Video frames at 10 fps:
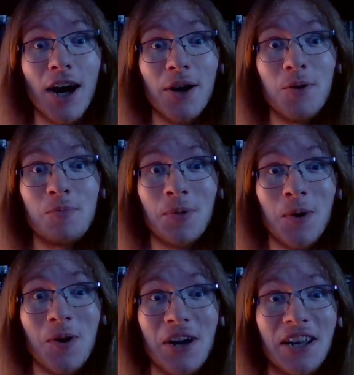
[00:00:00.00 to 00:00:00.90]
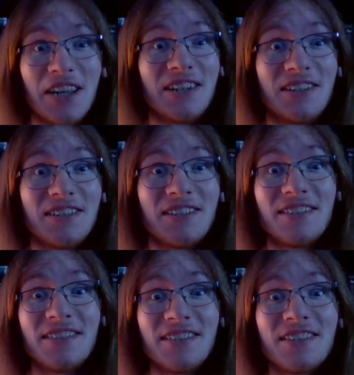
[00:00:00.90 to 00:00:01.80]
Oh boy,
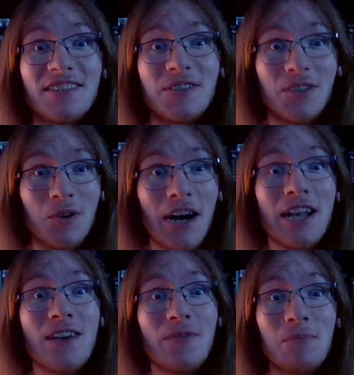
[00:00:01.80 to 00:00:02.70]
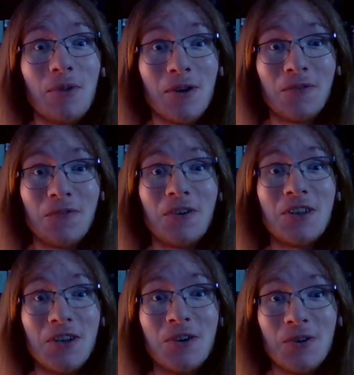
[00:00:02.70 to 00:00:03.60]
do I have a book for
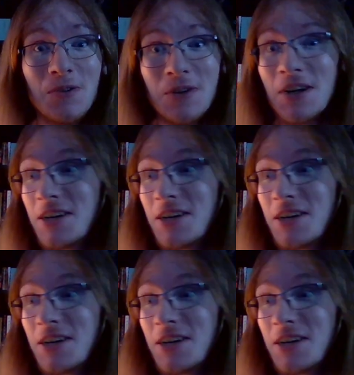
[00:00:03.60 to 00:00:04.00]
you?